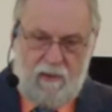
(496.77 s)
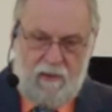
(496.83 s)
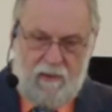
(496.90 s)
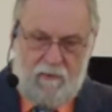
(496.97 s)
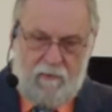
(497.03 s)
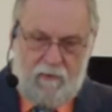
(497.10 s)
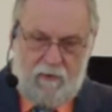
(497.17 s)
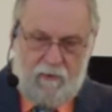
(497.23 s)

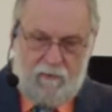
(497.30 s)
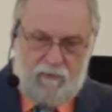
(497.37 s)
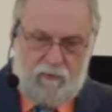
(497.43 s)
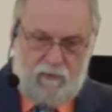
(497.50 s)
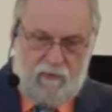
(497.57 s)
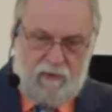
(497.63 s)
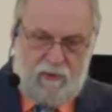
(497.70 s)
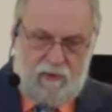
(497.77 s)

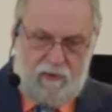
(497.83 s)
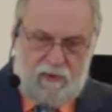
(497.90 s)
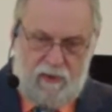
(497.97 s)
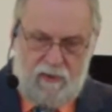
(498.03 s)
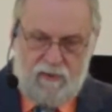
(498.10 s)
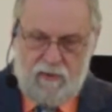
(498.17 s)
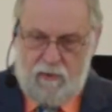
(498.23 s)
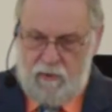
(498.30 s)

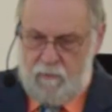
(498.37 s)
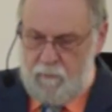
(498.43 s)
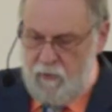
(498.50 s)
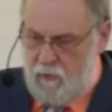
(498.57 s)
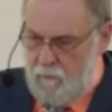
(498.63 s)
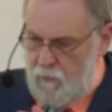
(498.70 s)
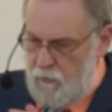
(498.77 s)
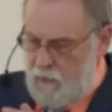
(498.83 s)
These are the
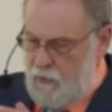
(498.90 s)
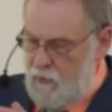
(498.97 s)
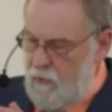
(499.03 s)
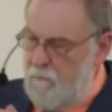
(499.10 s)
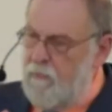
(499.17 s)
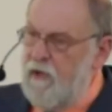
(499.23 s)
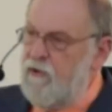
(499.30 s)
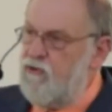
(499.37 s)
people in the
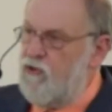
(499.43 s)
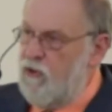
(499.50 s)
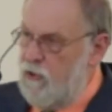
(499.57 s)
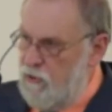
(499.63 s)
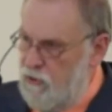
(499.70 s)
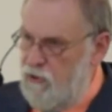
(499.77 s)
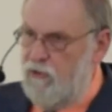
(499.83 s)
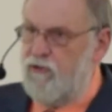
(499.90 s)
best
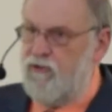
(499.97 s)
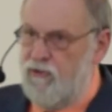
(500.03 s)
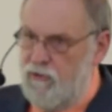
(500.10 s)
condition.